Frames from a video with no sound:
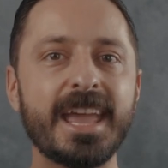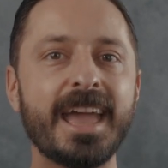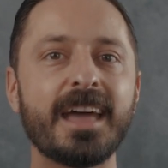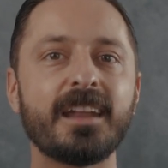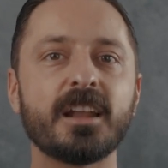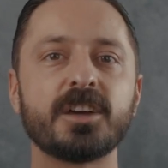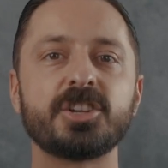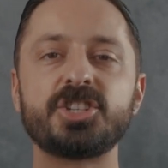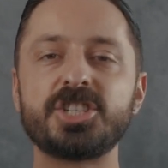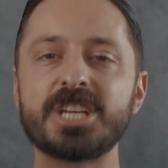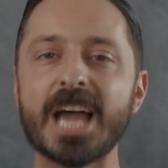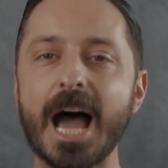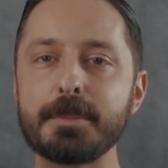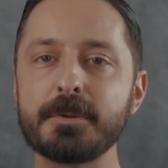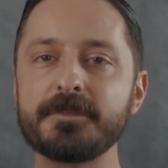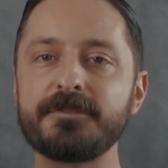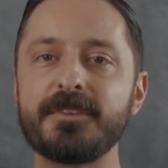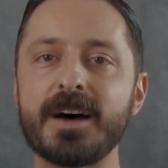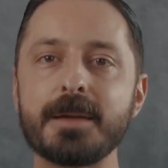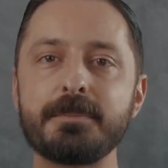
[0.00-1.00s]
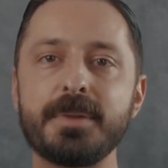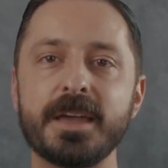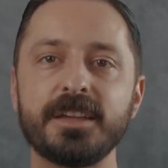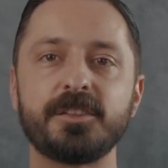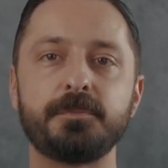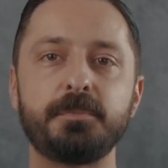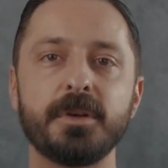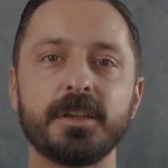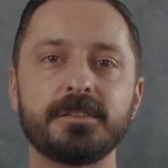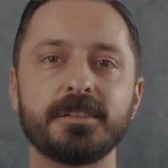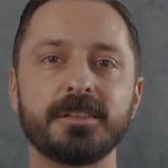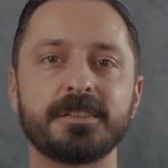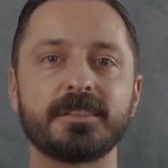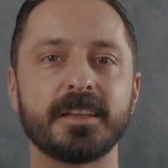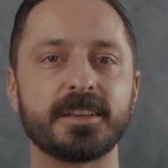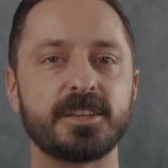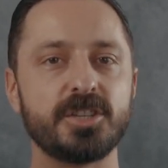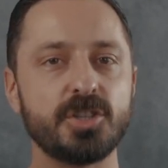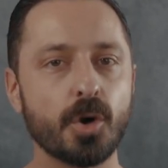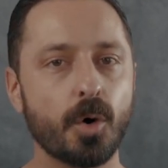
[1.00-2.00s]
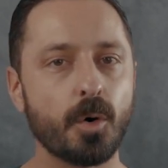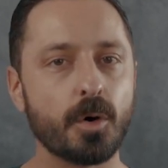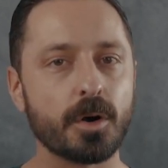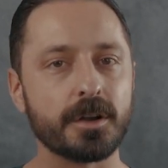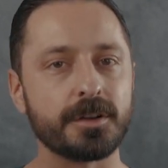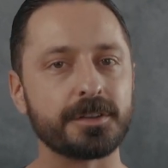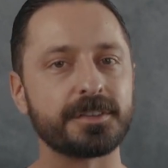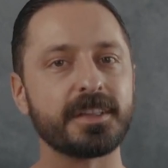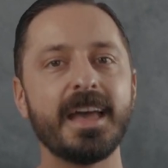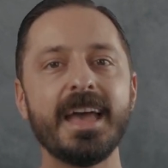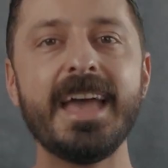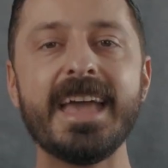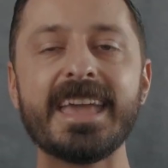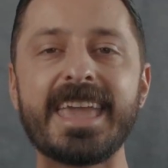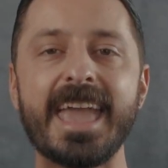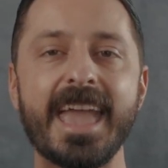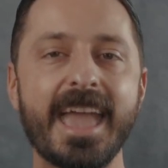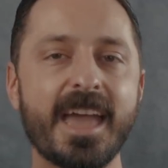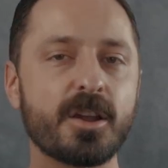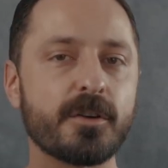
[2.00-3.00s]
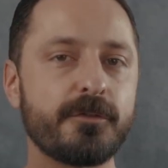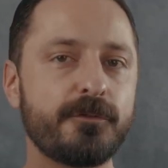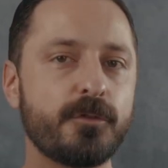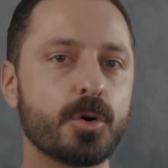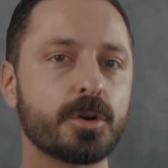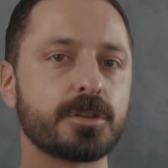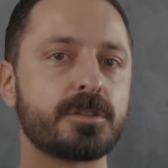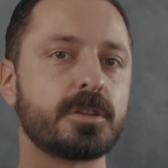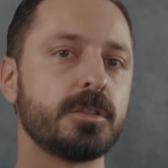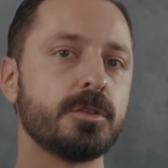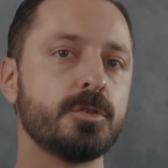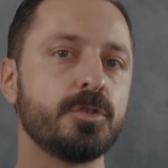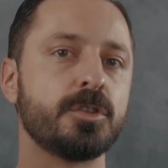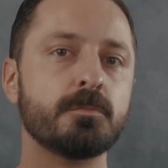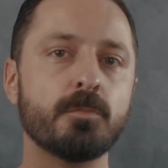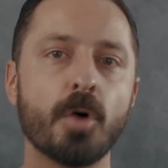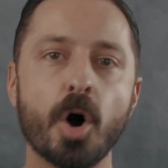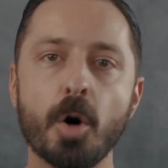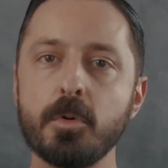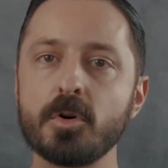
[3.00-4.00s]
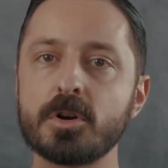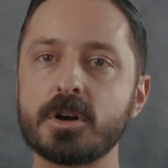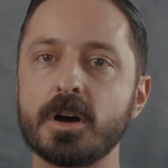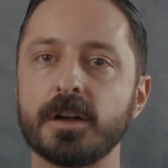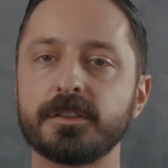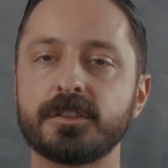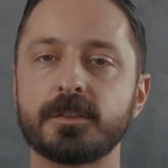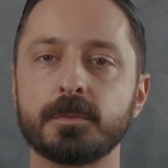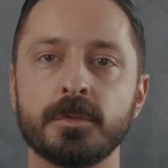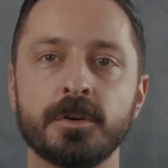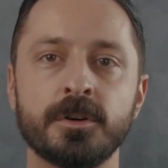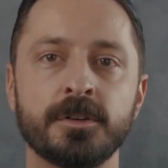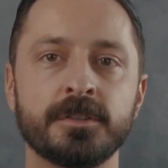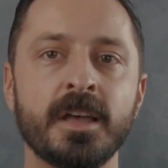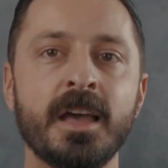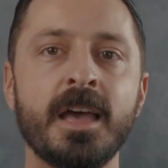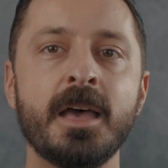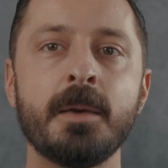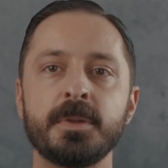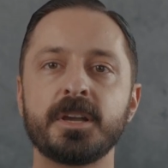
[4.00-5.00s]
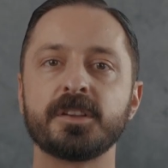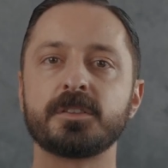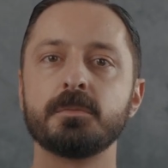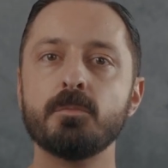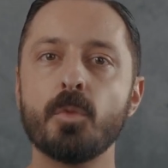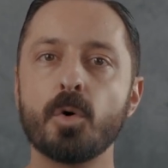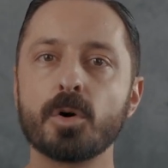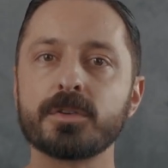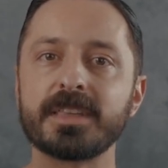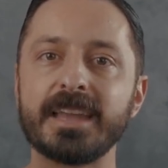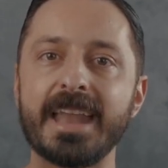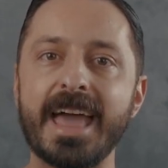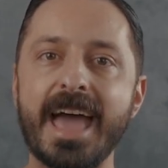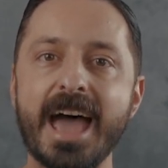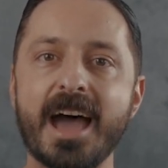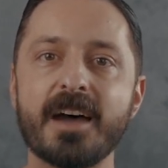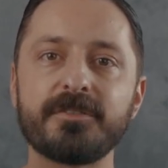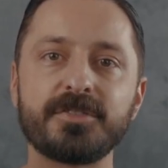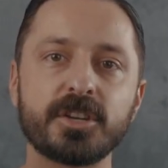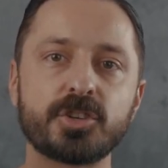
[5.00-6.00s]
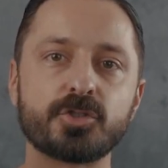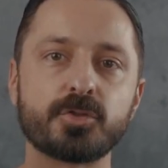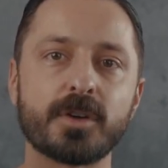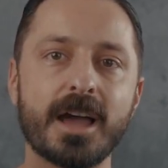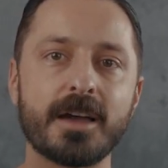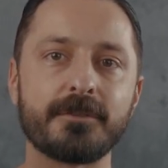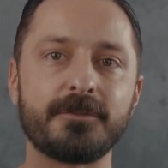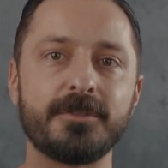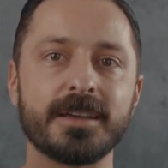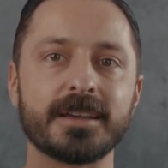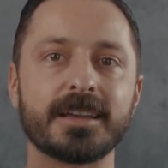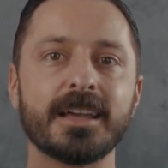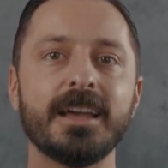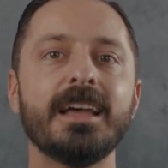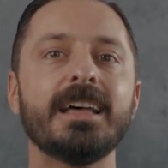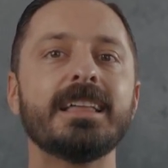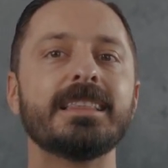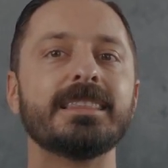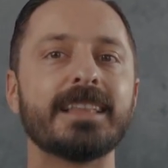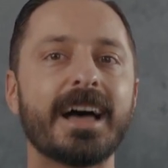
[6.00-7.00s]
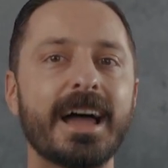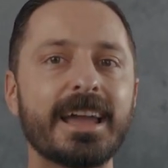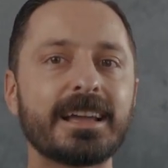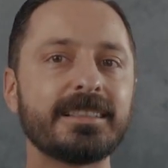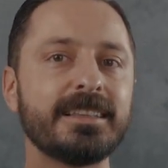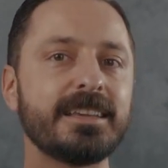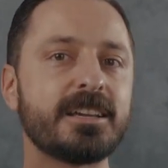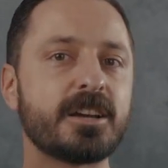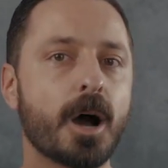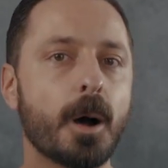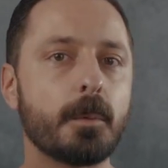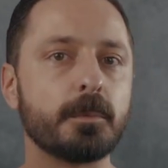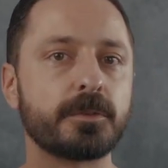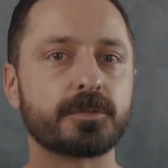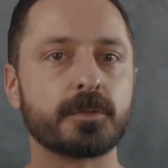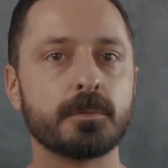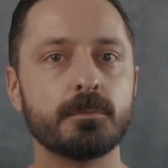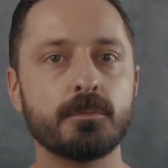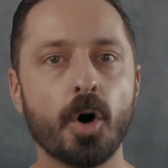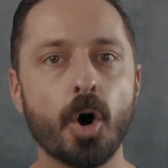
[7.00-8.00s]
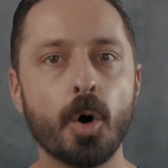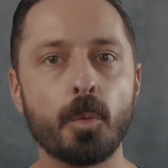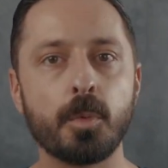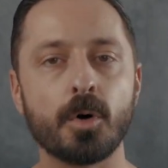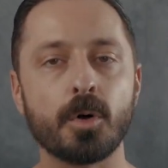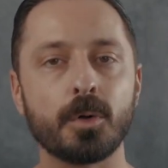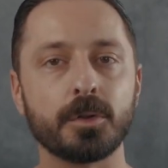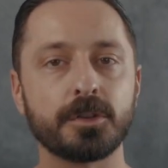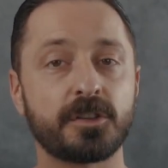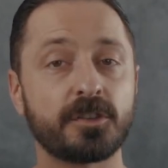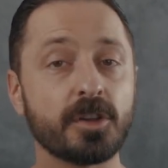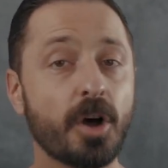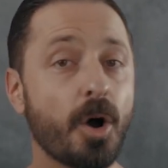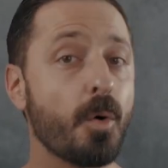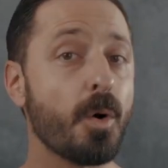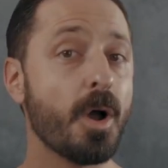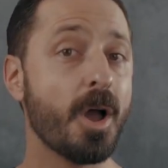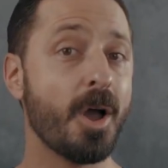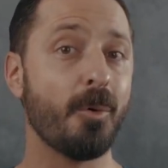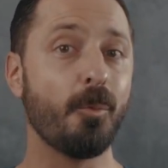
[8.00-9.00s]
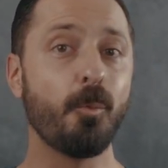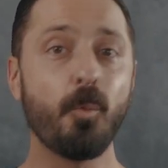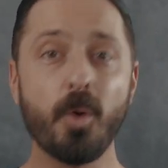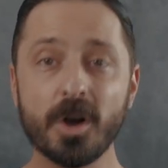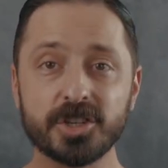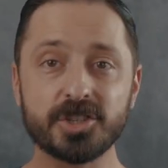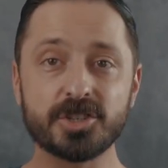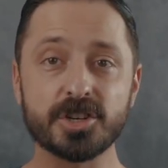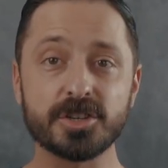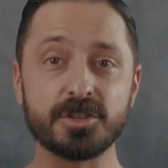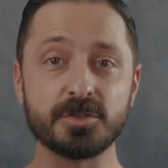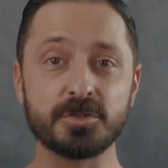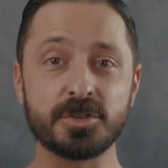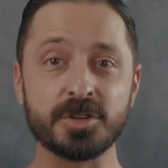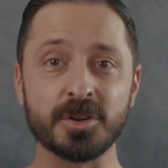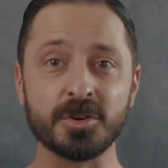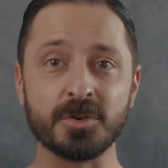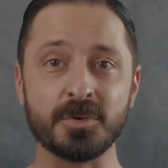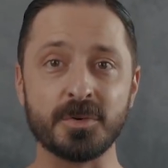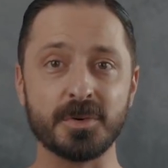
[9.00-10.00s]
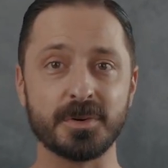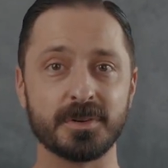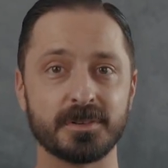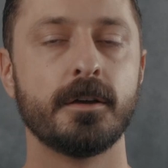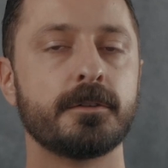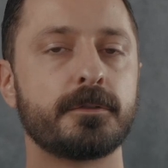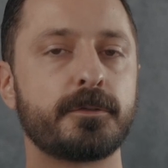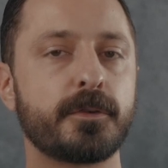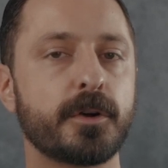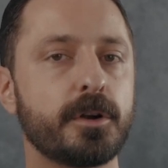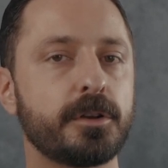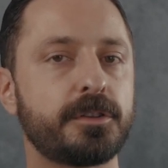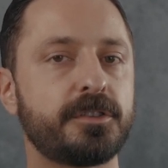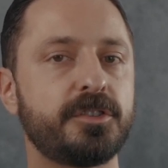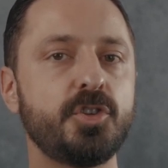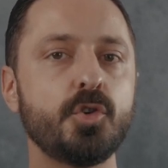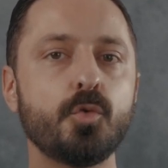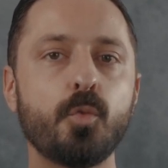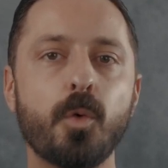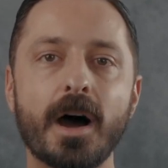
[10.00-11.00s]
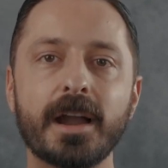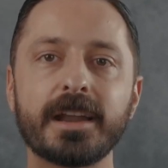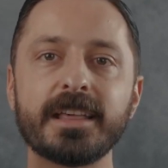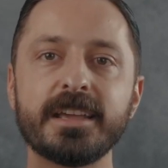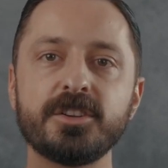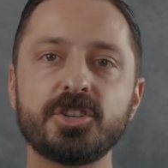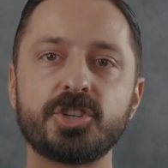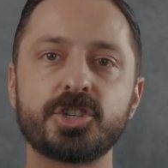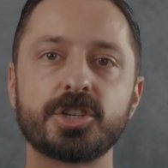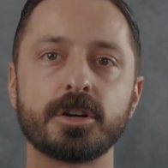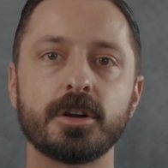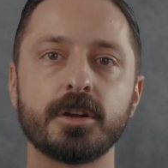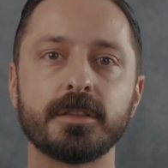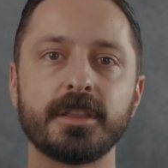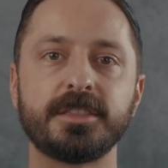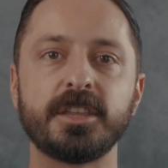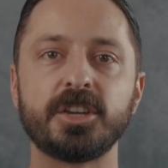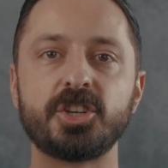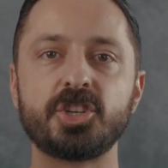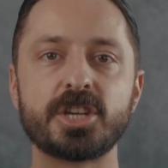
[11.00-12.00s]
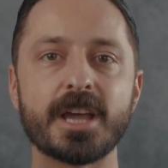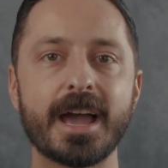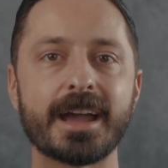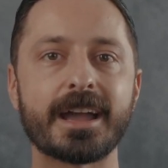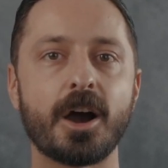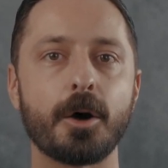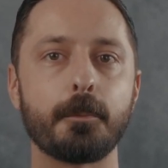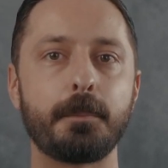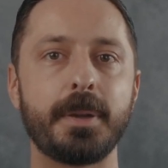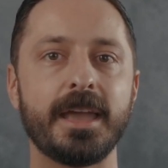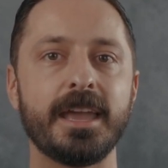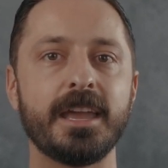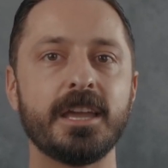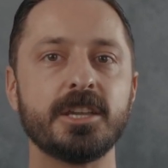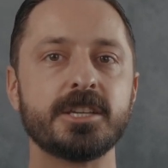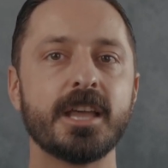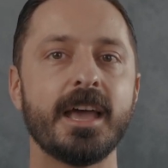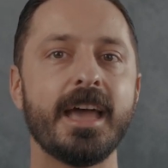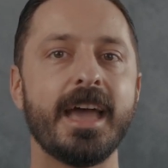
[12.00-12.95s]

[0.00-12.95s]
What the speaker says: and a Shopify-based business like yours can't afford to lose mobile customers because more than half the traffic likely comes from mobile. So, what should you do? First, you want to ensure that the checkout page